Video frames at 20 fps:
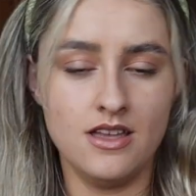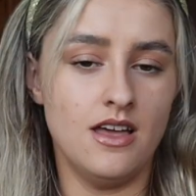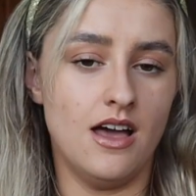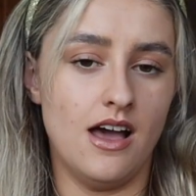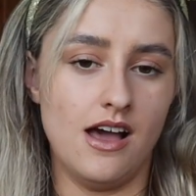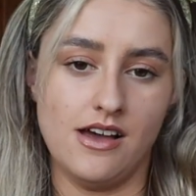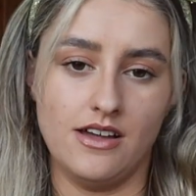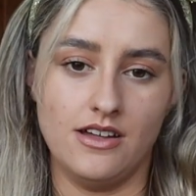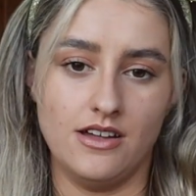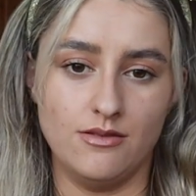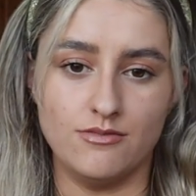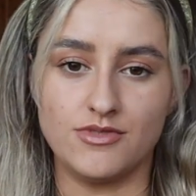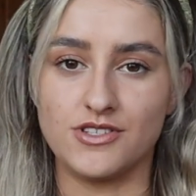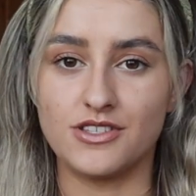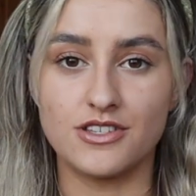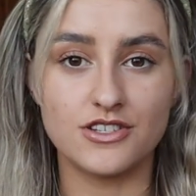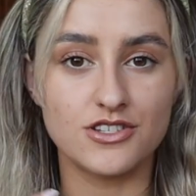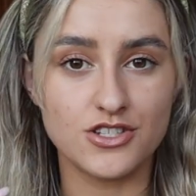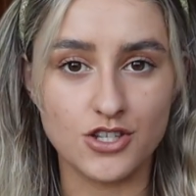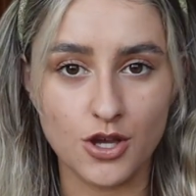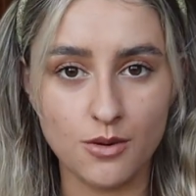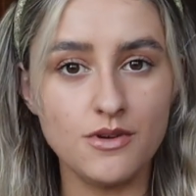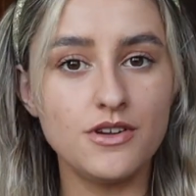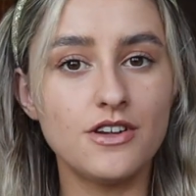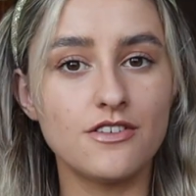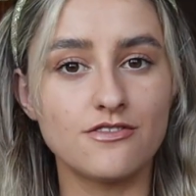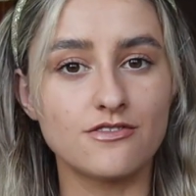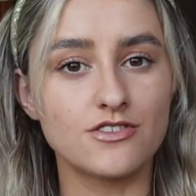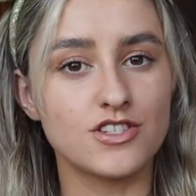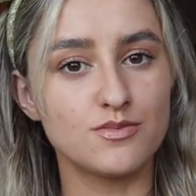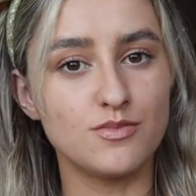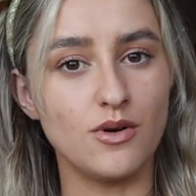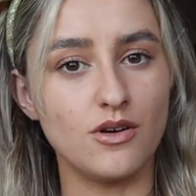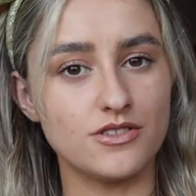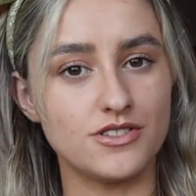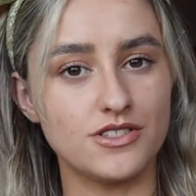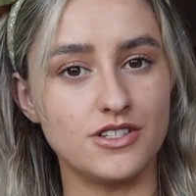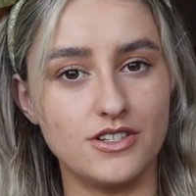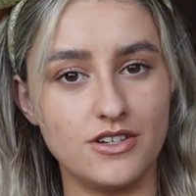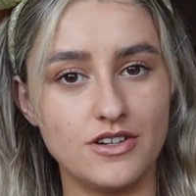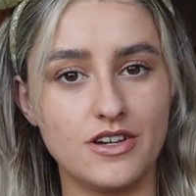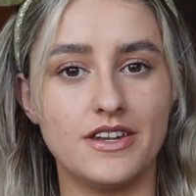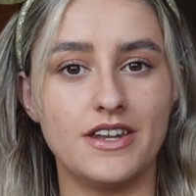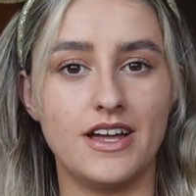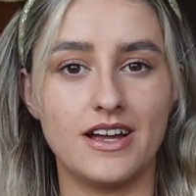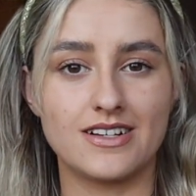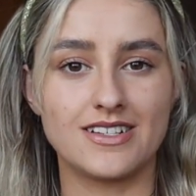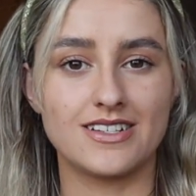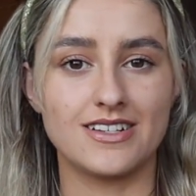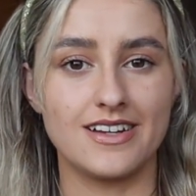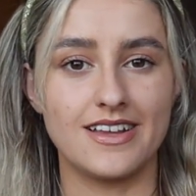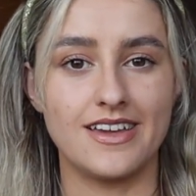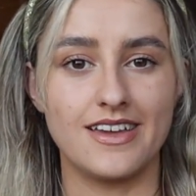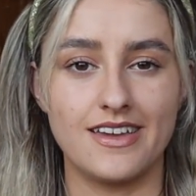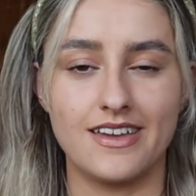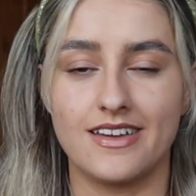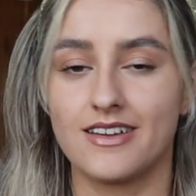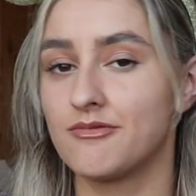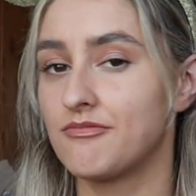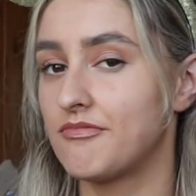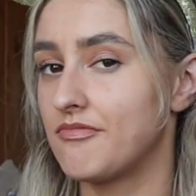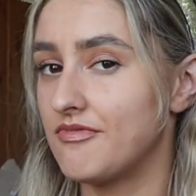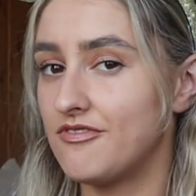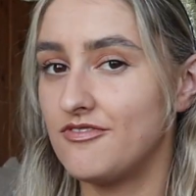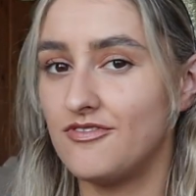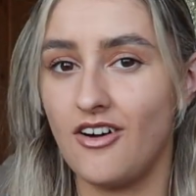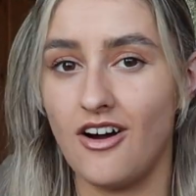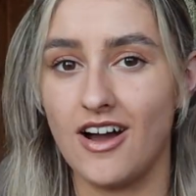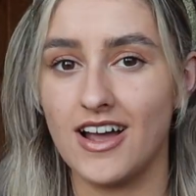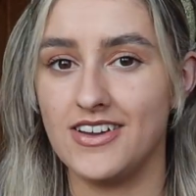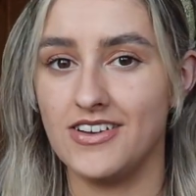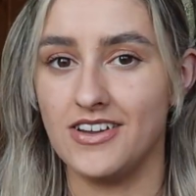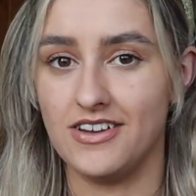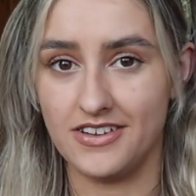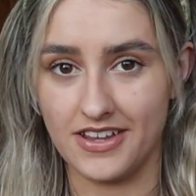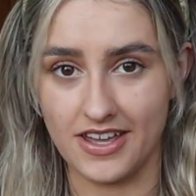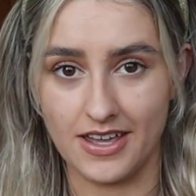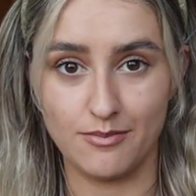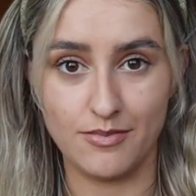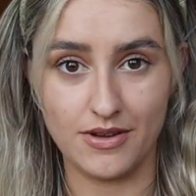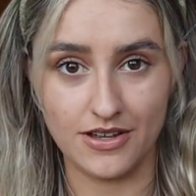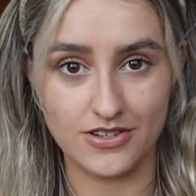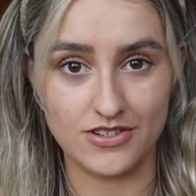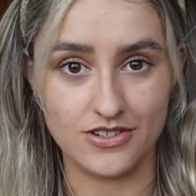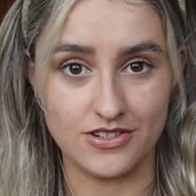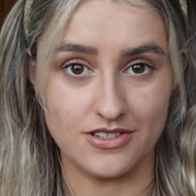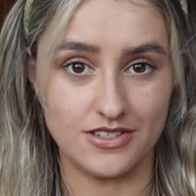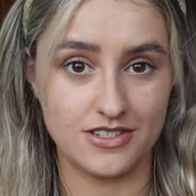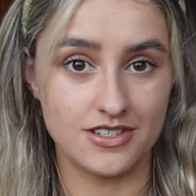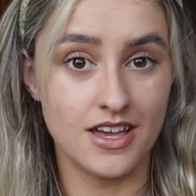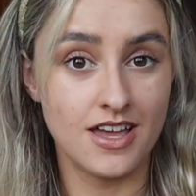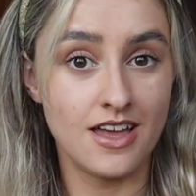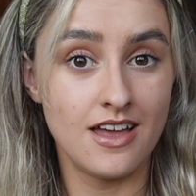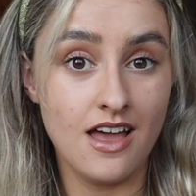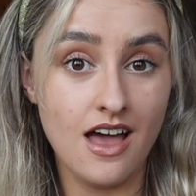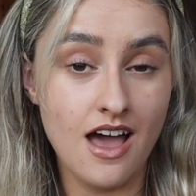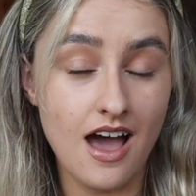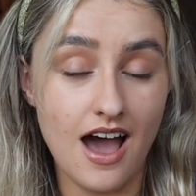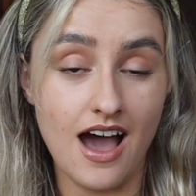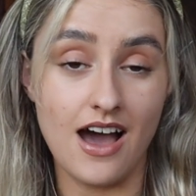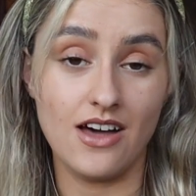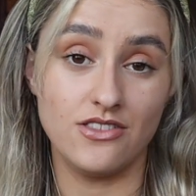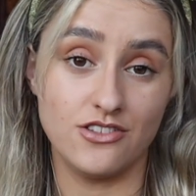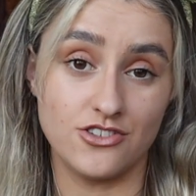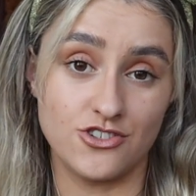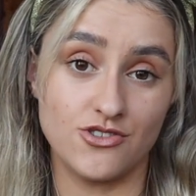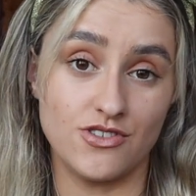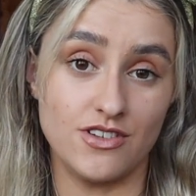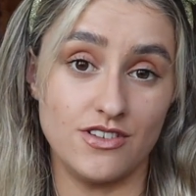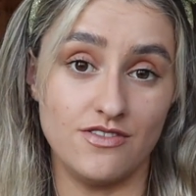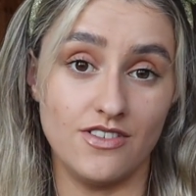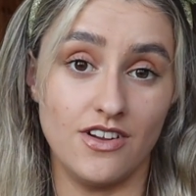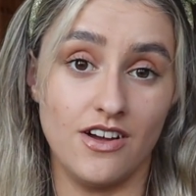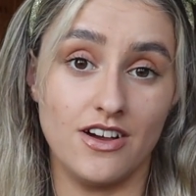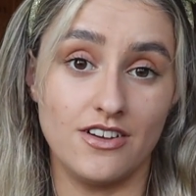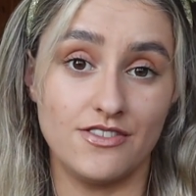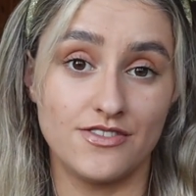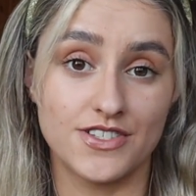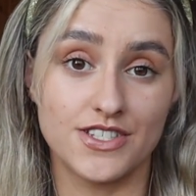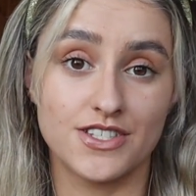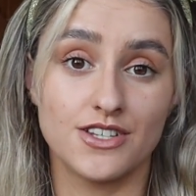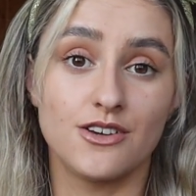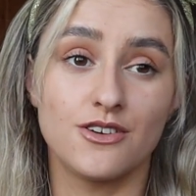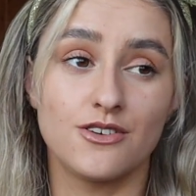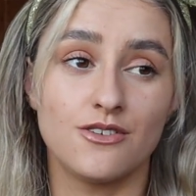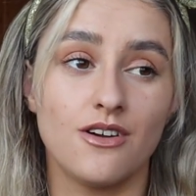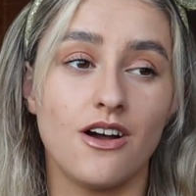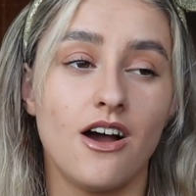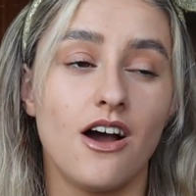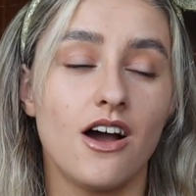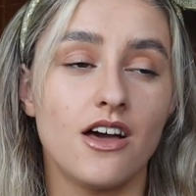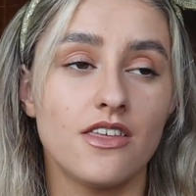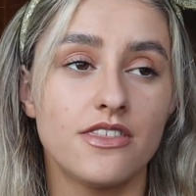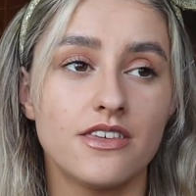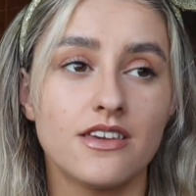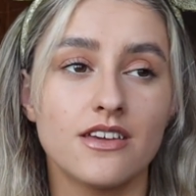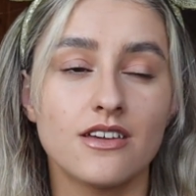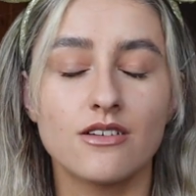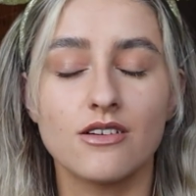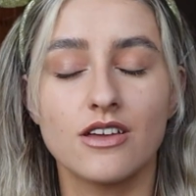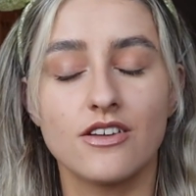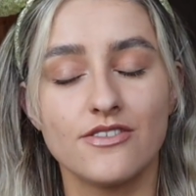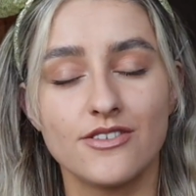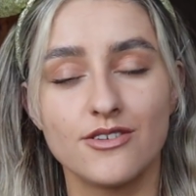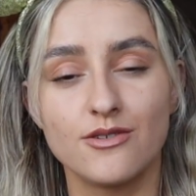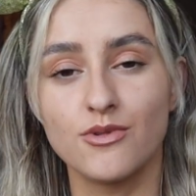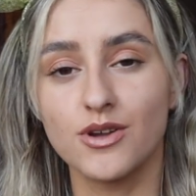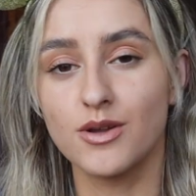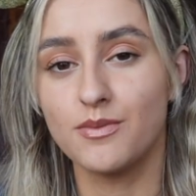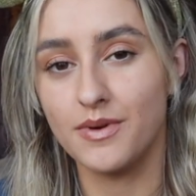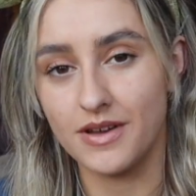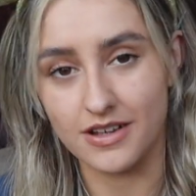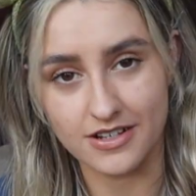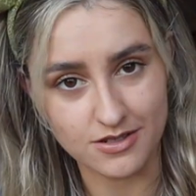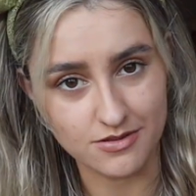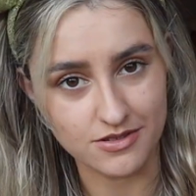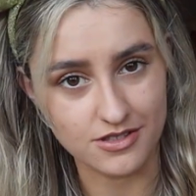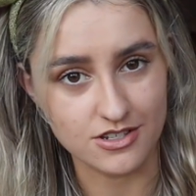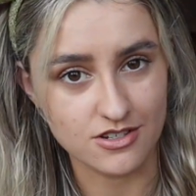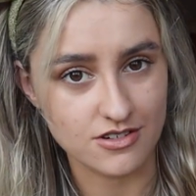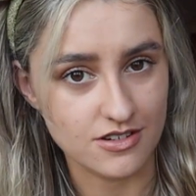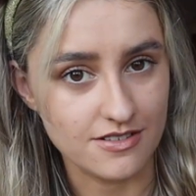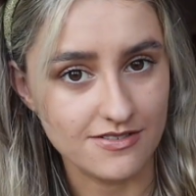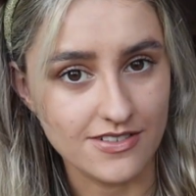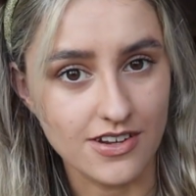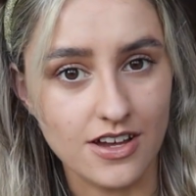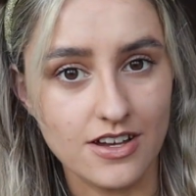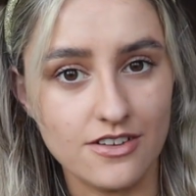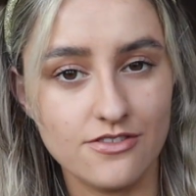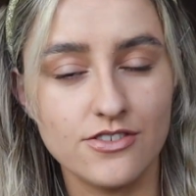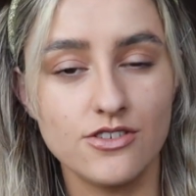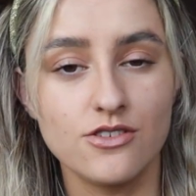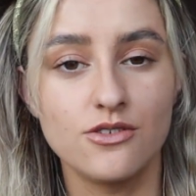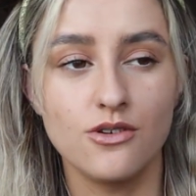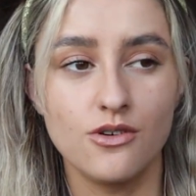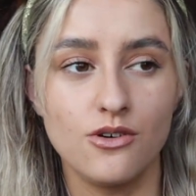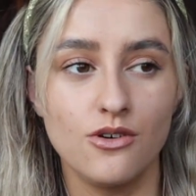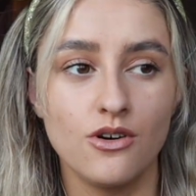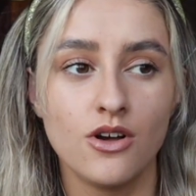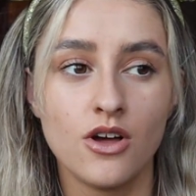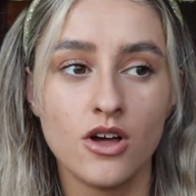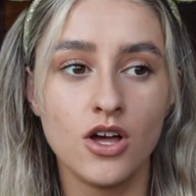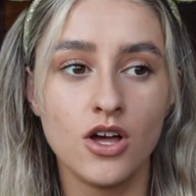So there's so many different spots that you can actually find and take pictures at the Tree of Life. So I think if you want a picture of the Tree of Life, you're